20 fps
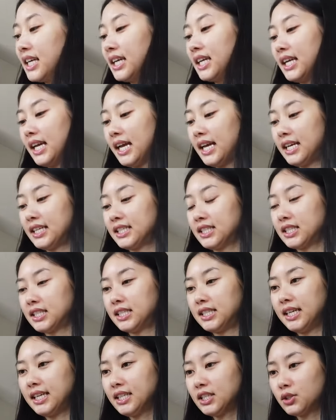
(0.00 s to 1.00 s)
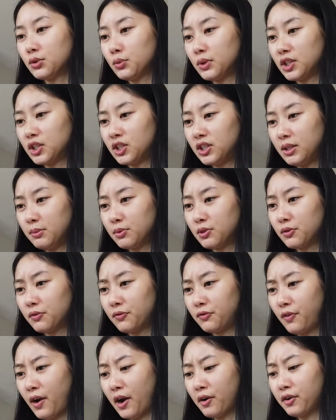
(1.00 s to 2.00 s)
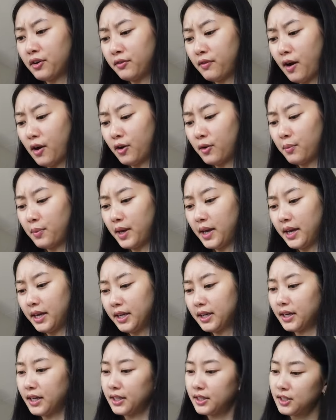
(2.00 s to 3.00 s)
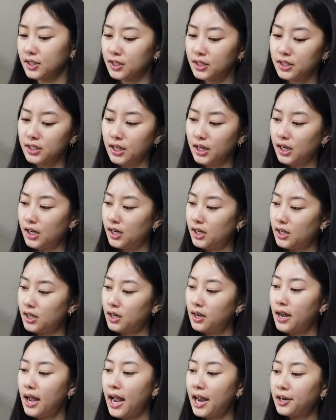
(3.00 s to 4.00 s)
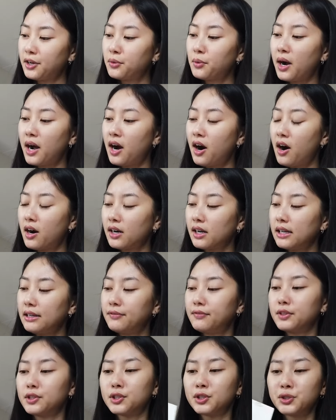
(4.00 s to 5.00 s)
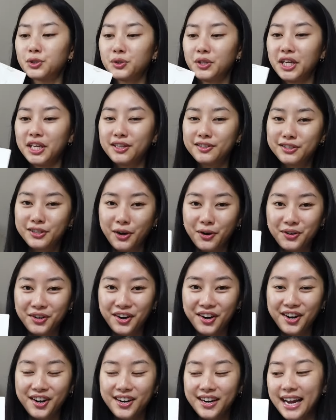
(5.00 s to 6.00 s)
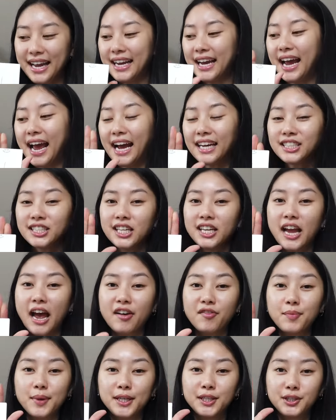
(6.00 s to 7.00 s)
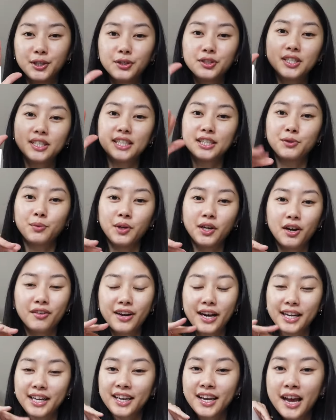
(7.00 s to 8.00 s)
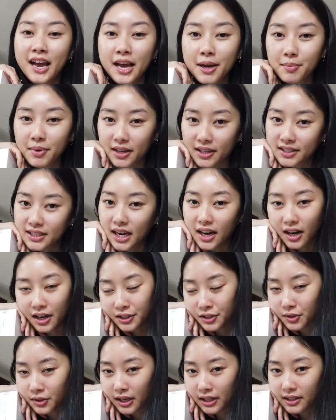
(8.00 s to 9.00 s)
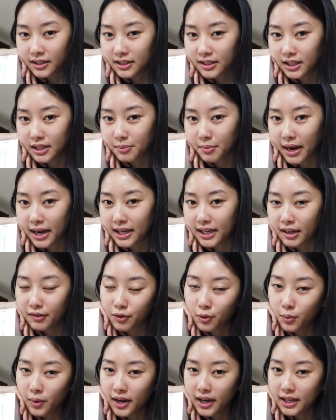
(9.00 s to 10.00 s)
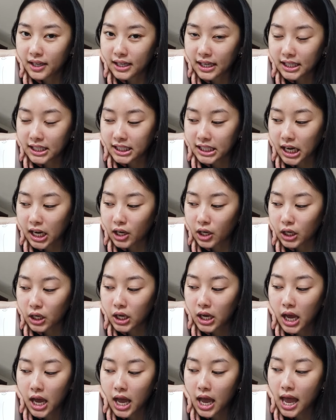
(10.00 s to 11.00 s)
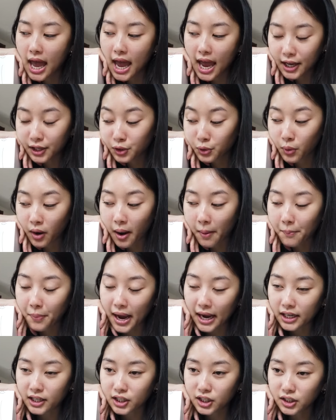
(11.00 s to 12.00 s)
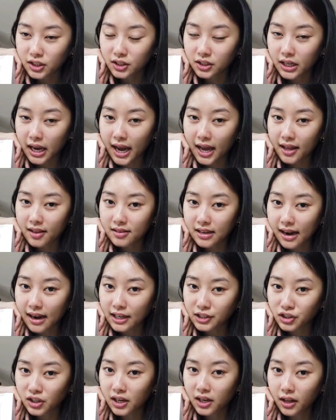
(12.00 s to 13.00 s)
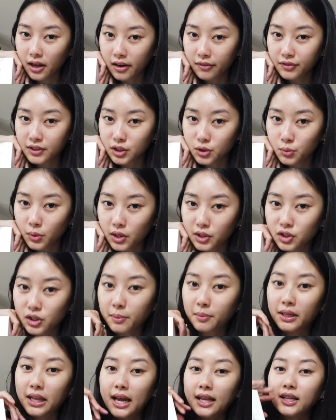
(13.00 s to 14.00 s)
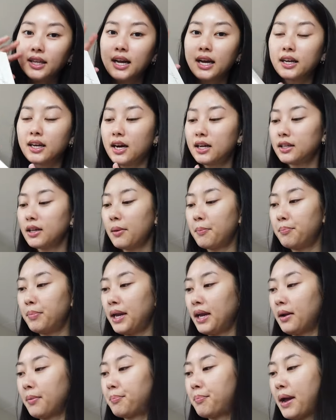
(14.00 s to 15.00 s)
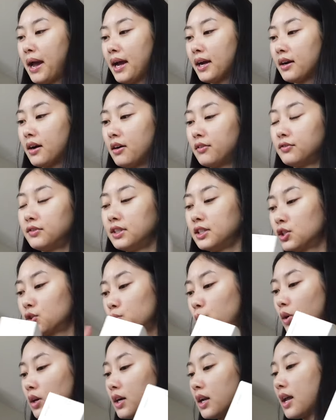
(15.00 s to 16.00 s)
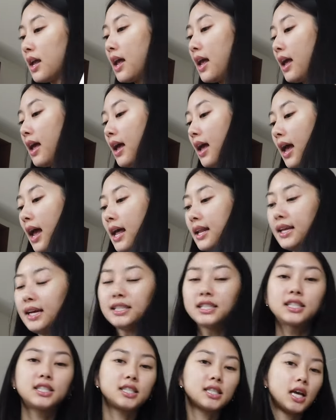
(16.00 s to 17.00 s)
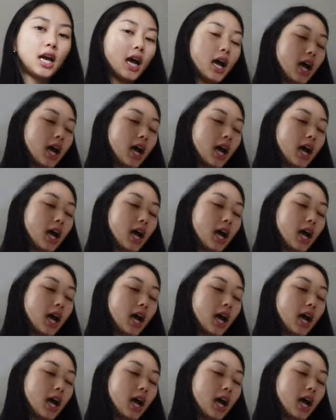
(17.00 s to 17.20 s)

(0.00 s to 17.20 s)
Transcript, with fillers: thing is this, which seems very, very big. It's the Anua Hardleaf Soothing Toner, and I actually have been using this one already because I also got this in my giveaway YesStyle Anua package, and I actually love this one, so I'm glad that I got a big pack of this one. And that's